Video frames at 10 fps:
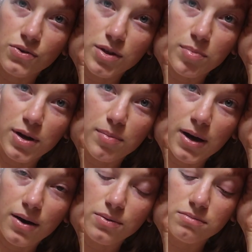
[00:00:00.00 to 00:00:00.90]
only been
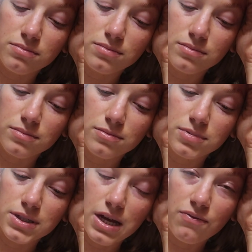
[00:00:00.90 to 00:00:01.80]
about
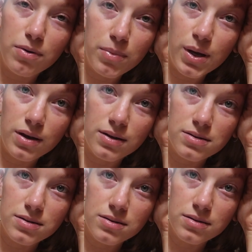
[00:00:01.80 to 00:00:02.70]
7
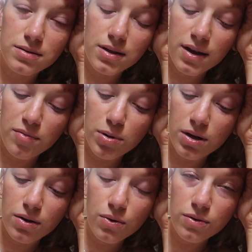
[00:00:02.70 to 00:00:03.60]
minutes that I've been
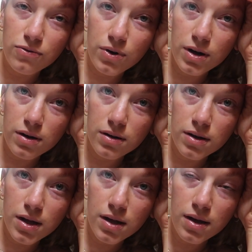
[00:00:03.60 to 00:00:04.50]
on hold for,
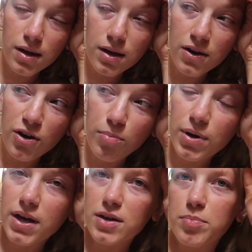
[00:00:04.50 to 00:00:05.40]

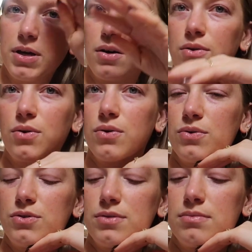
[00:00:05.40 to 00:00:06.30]
but I could be on
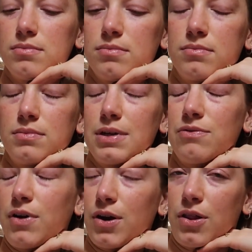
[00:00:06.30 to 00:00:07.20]
hold
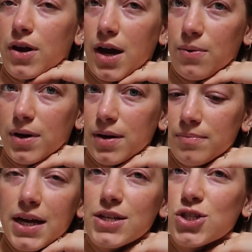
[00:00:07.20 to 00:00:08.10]
for another hour.
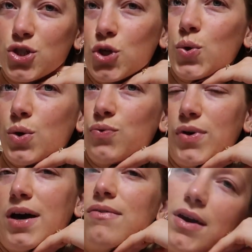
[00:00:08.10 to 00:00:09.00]
It's 2:05